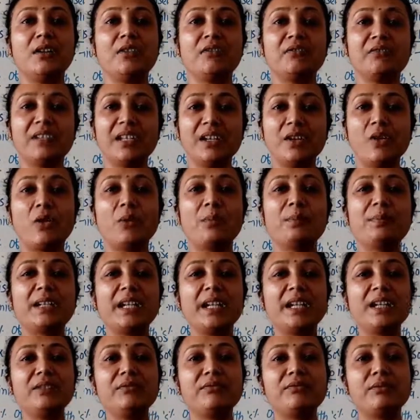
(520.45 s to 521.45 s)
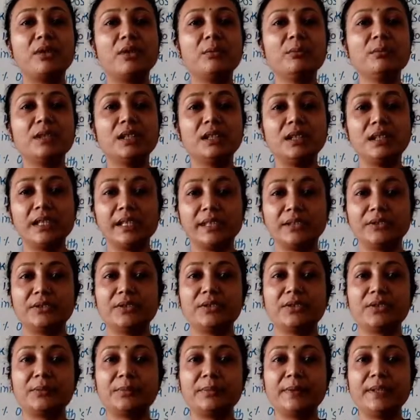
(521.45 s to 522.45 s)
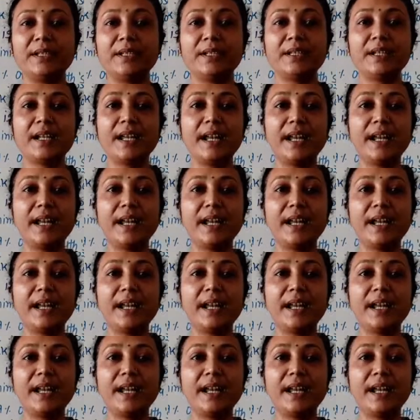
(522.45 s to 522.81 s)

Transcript: we obtain from the lithosphere